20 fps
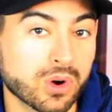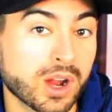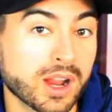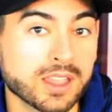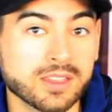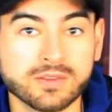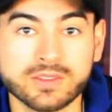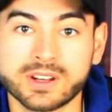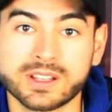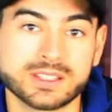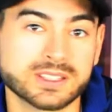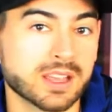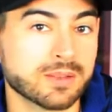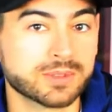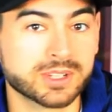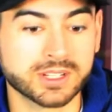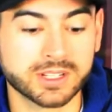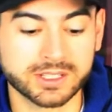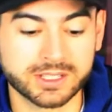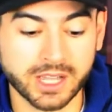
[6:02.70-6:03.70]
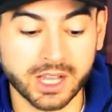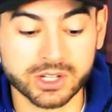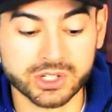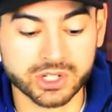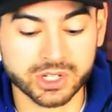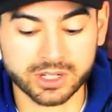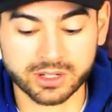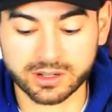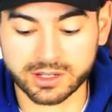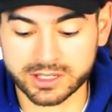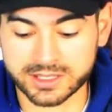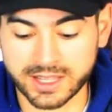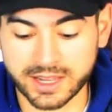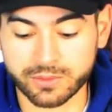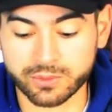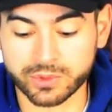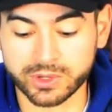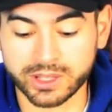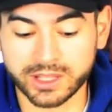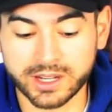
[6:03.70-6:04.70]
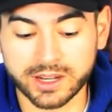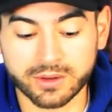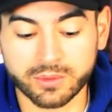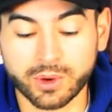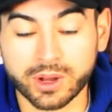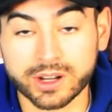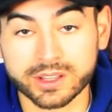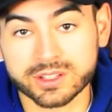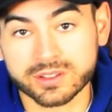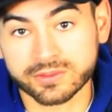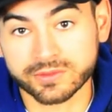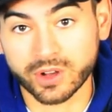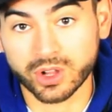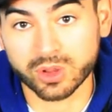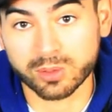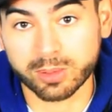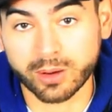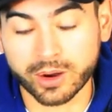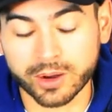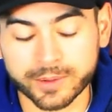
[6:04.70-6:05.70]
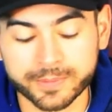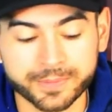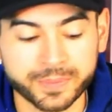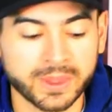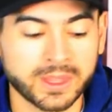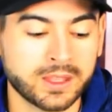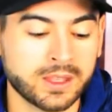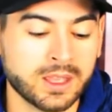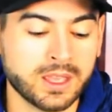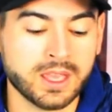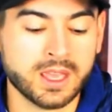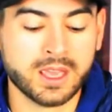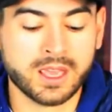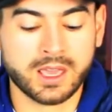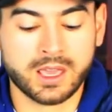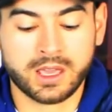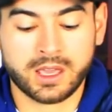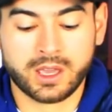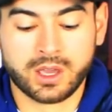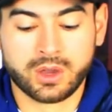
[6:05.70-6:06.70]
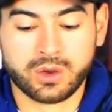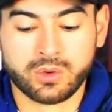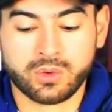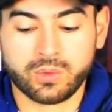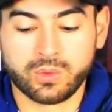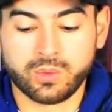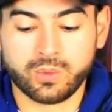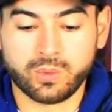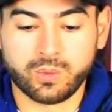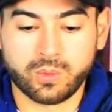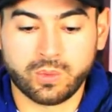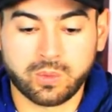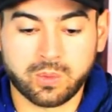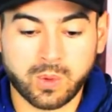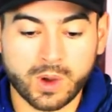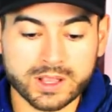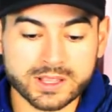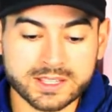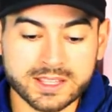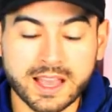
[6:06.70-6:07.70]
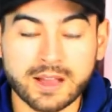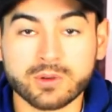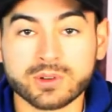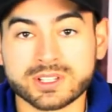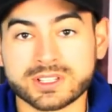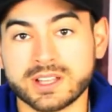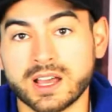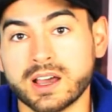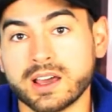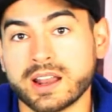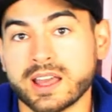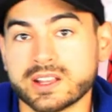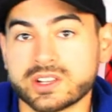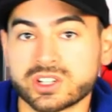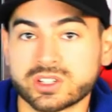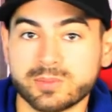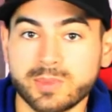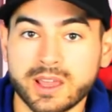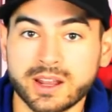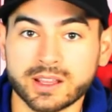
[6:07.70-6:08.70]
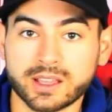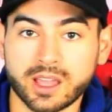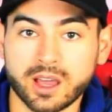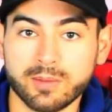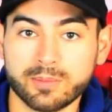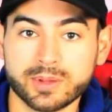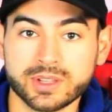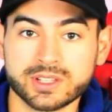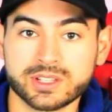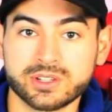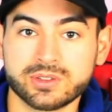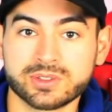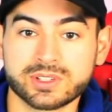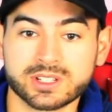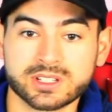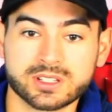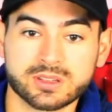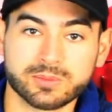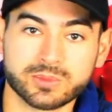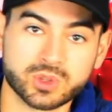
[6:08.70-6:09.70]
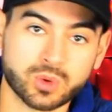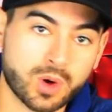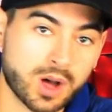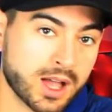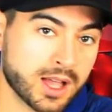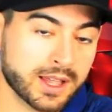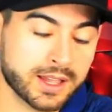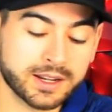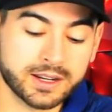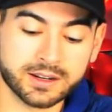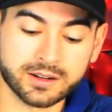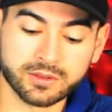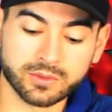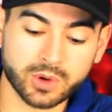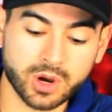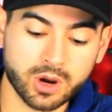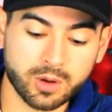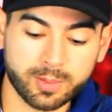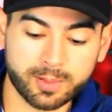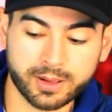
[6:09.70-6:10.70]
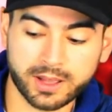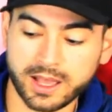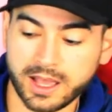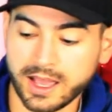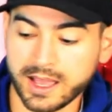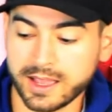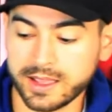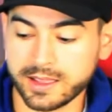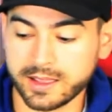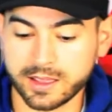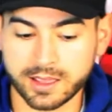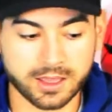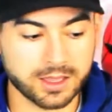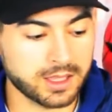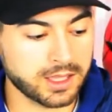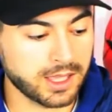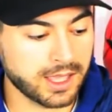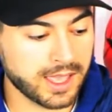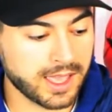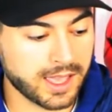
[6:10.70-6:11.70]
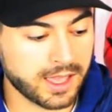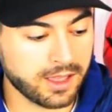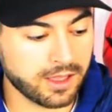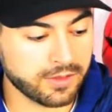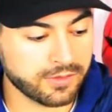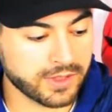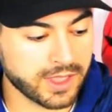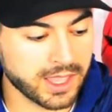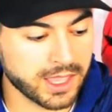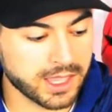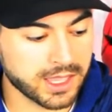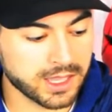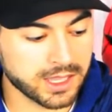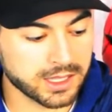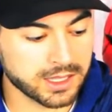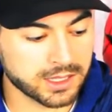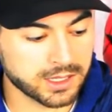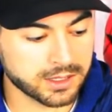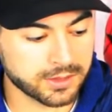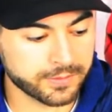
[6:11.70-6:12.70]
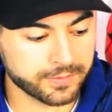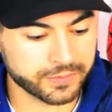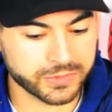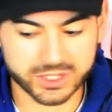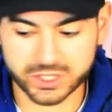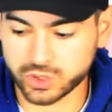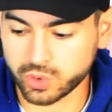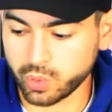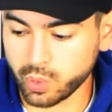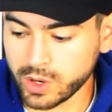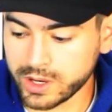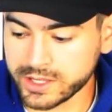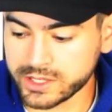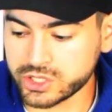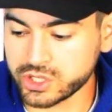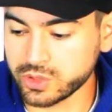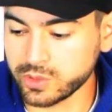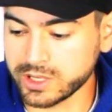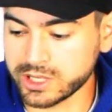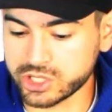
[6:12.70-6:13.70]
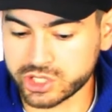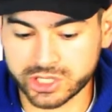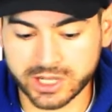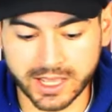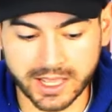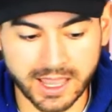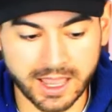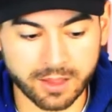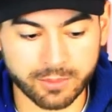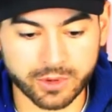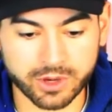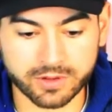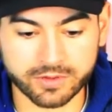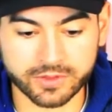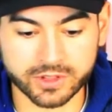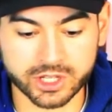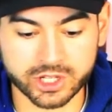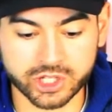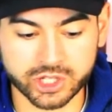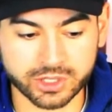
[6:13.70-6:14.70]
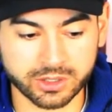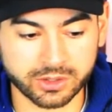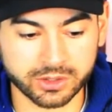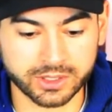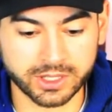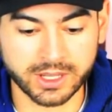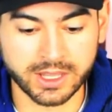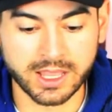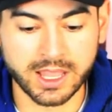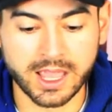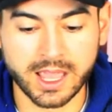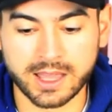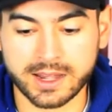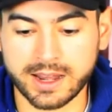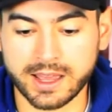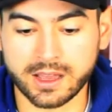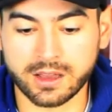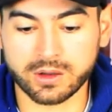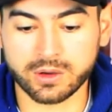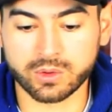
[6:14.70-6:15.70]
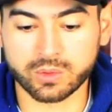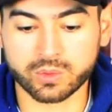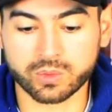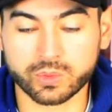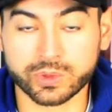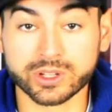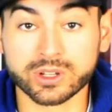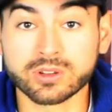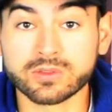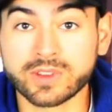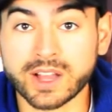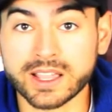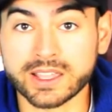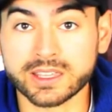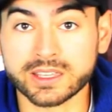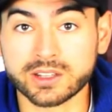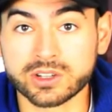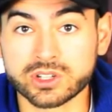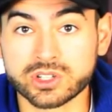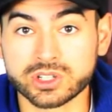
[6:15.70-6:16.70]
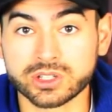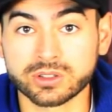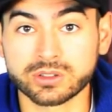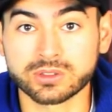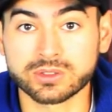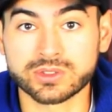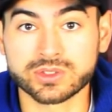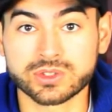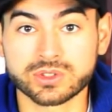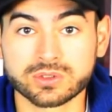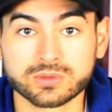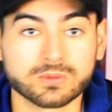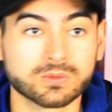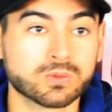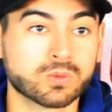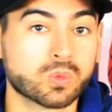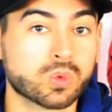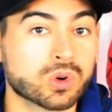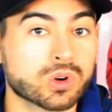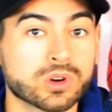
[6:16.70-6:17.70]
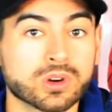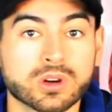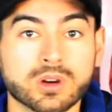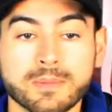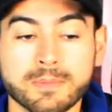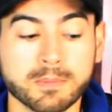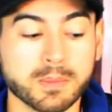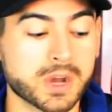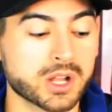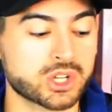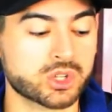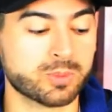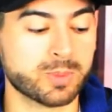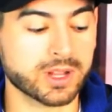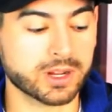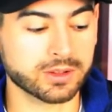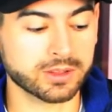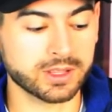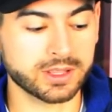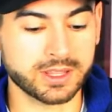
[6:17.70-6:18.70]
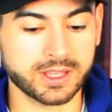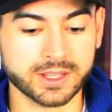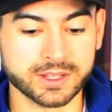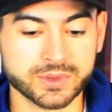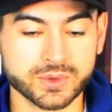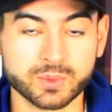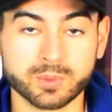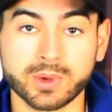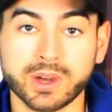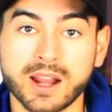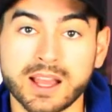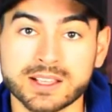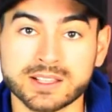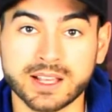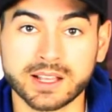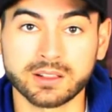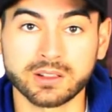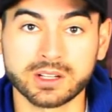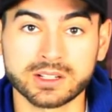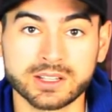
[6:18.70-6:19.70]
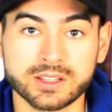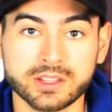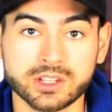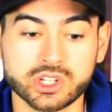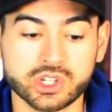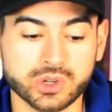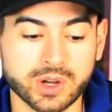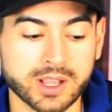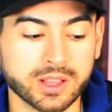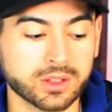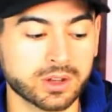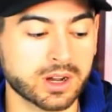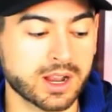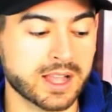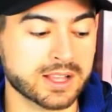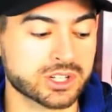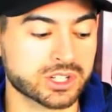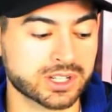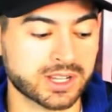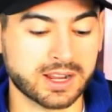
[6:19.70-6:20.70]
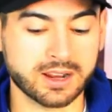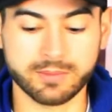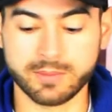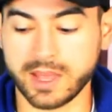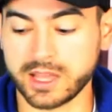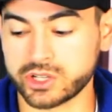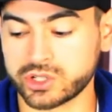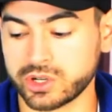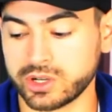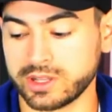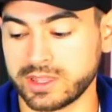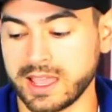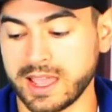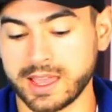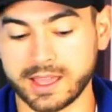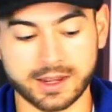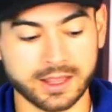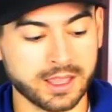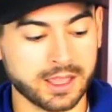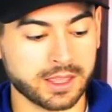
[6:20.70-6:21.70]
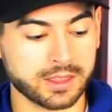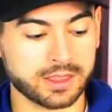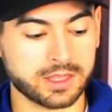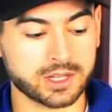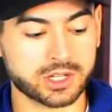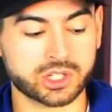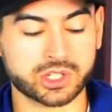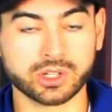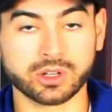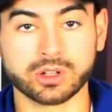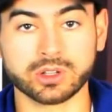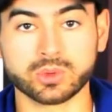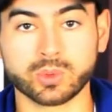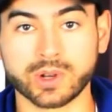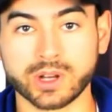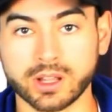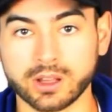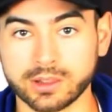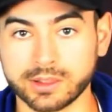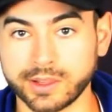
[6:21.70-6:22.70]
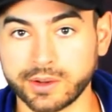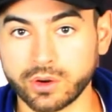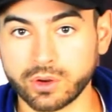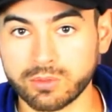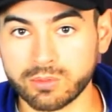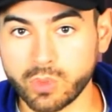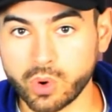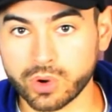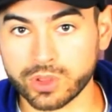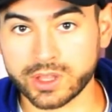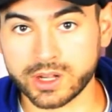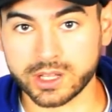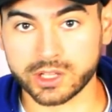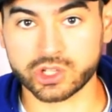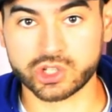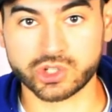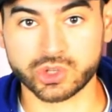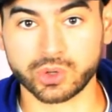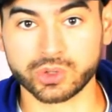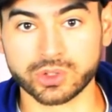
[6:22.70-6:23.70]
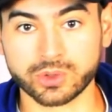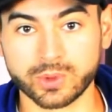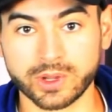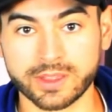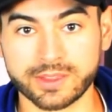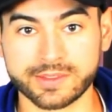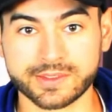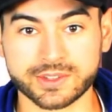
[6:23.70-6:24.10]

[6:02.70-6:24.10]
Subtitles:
I even attempted to touch it, because I really didn't want it to fall apart. Once that was done, I just made a compass using some twine and a rope. I have a 22-inch diameter for this shield. Now, real Viking shields were much bigger than this, but as I looked at the trailer, I just kind of measured that this shield went a little more than his shoulder width.